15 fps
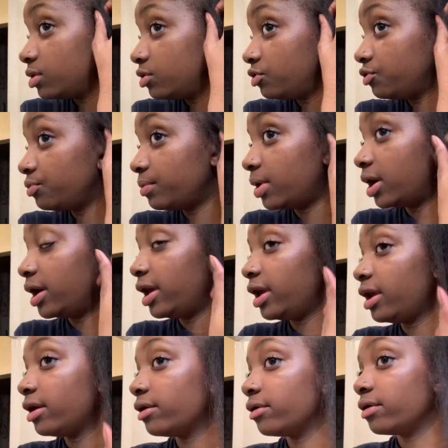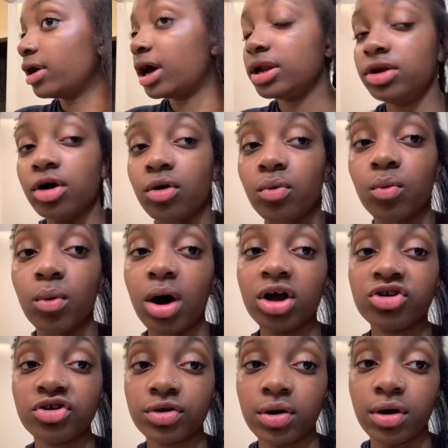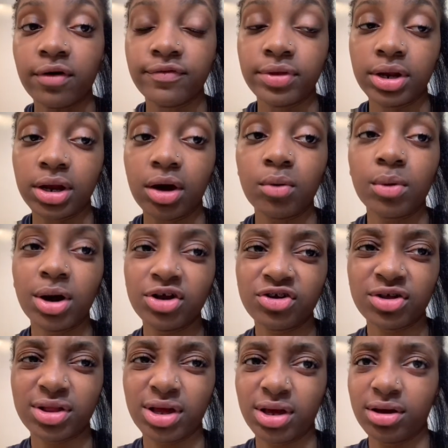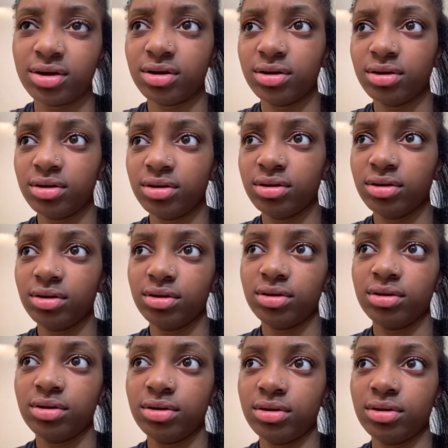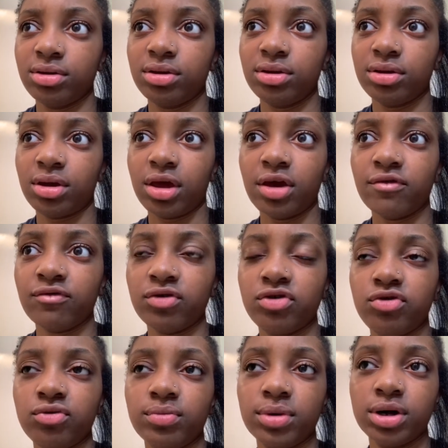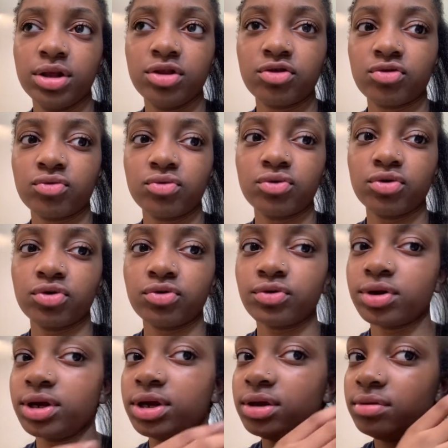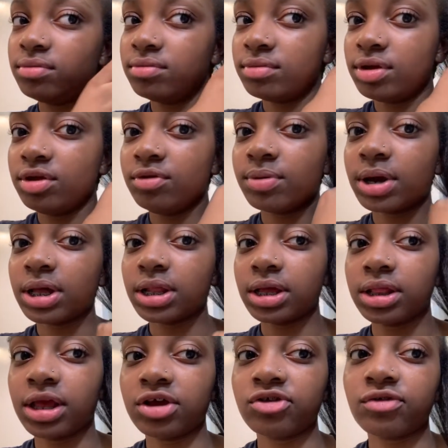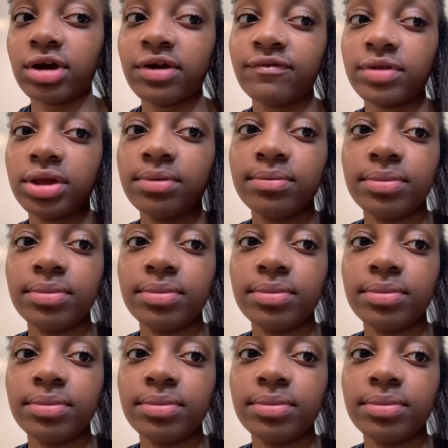do my hair, I don't wash it often. I wash it like every 2 months or 3. And you probably like that's trifling,